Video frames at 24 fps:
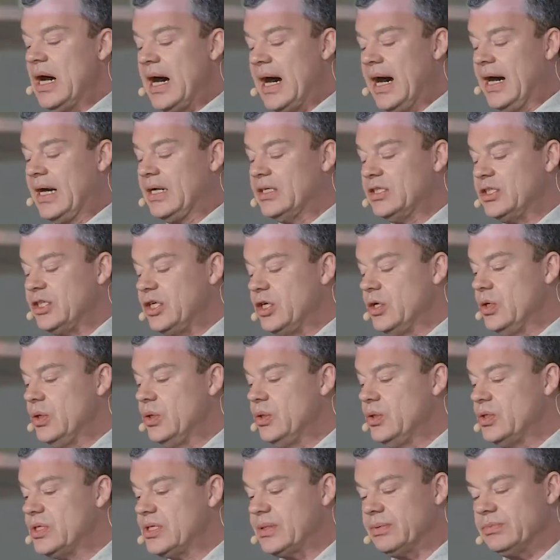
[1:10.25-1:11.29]
and
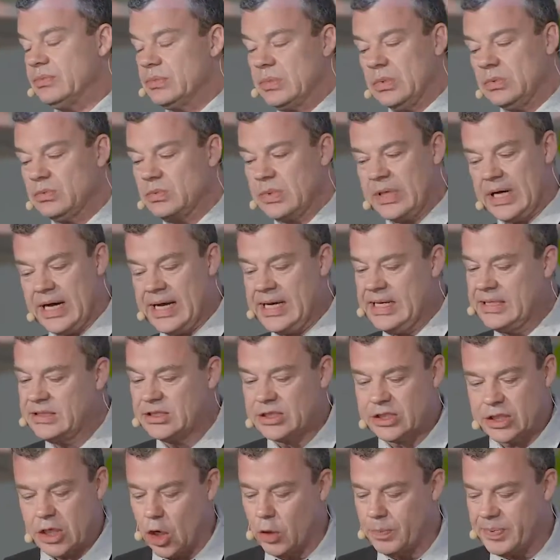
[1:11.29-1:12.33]
use in
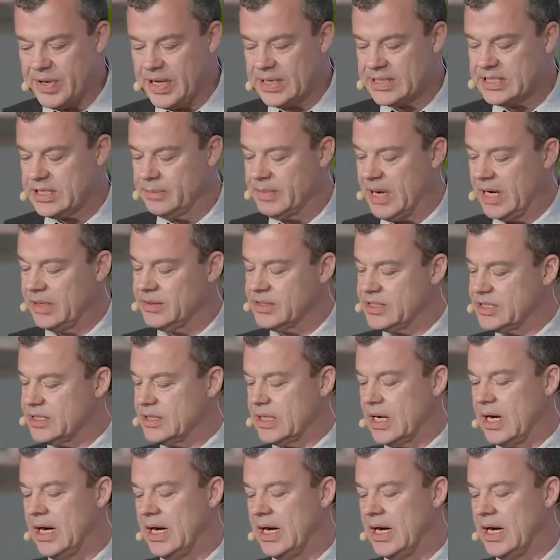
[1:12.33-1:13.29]
copious amounts.